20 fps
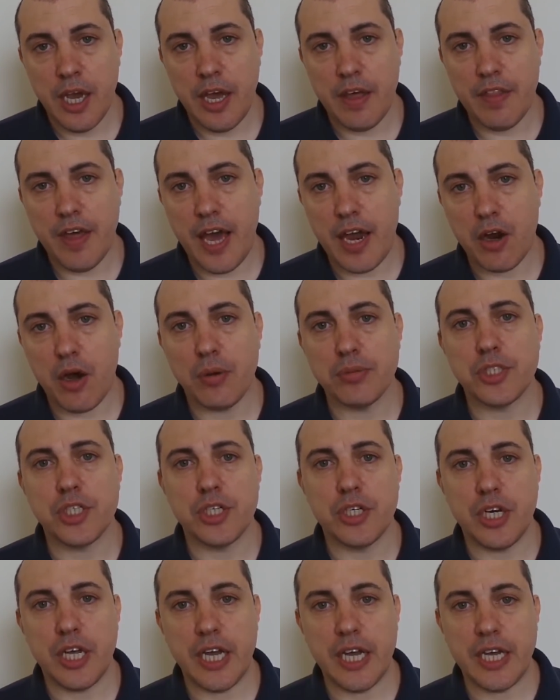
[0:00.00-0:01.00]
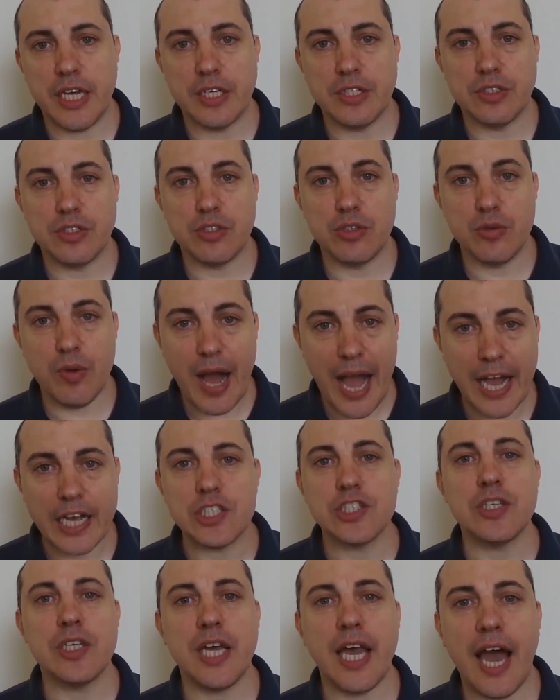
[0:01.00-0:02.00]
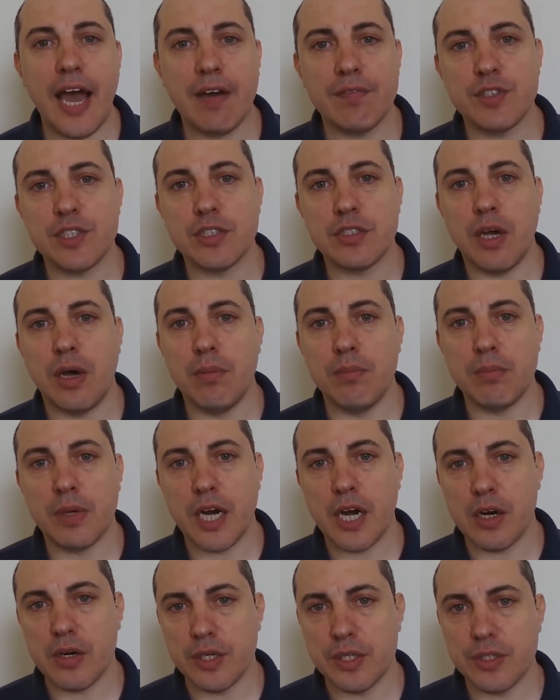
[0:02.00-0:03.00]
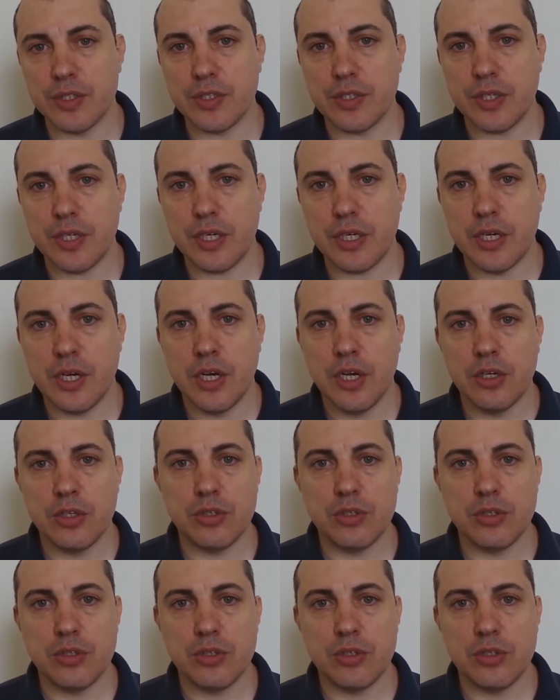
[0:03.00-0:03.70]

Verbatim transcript: and that option is you actually have some currency